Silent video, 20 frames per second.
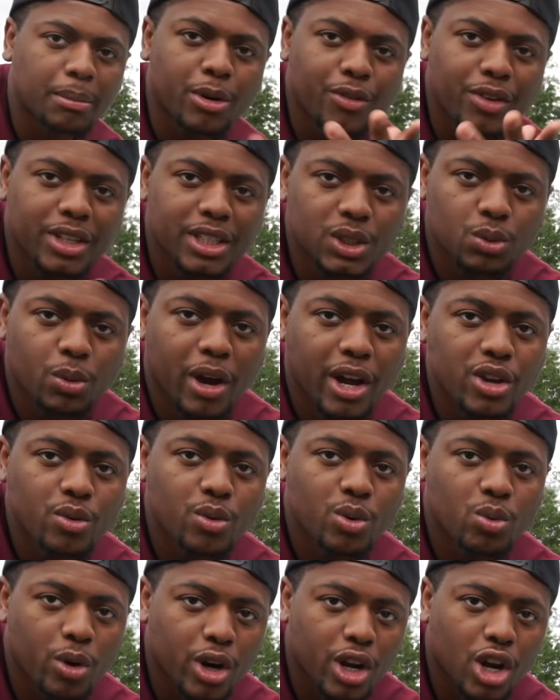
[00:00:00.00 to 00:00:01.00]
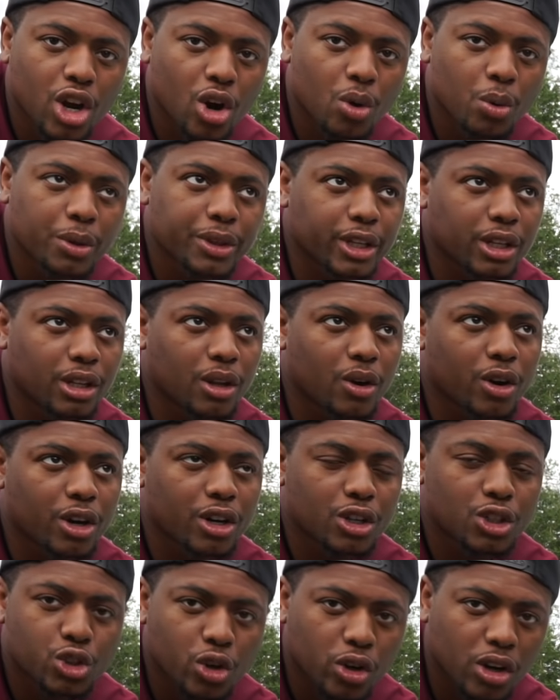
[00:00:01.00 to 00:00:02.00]
of the reasons why you would want to go with the lower
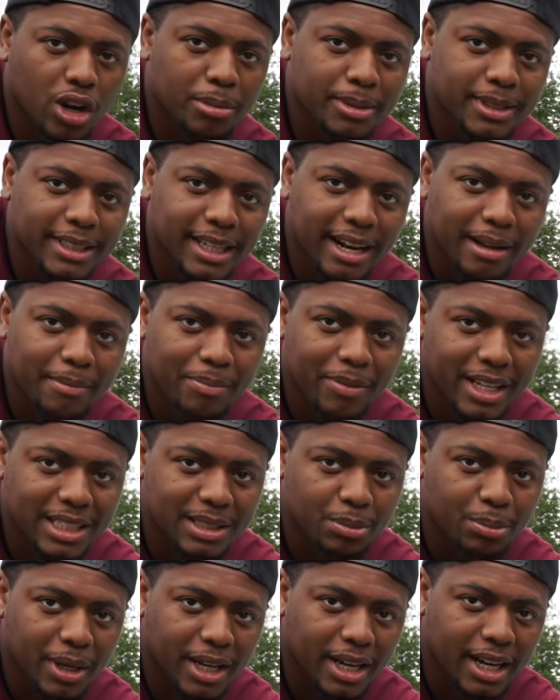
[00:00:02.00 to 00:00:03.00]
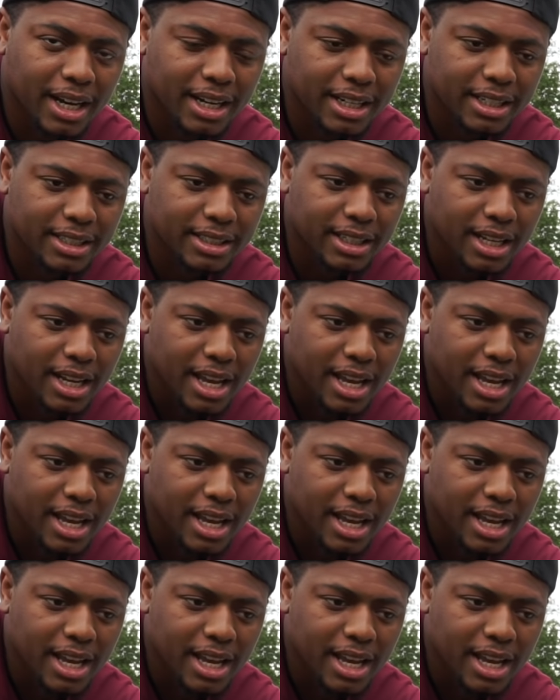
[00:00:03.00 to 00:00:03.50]
control arm setup is because